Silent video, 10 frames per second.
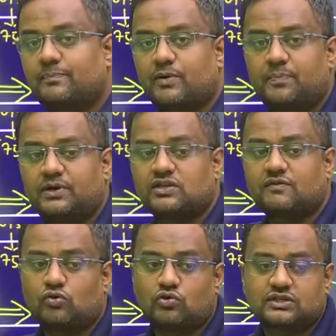properties
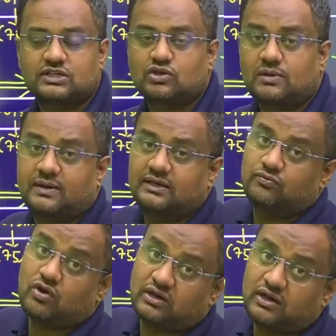of coarse grained soil, but
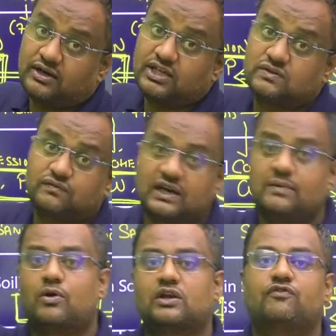water content is very
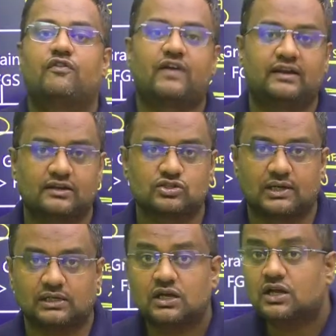important for fine grained
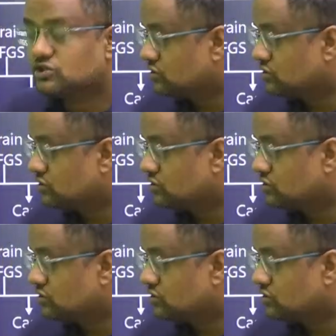soil. So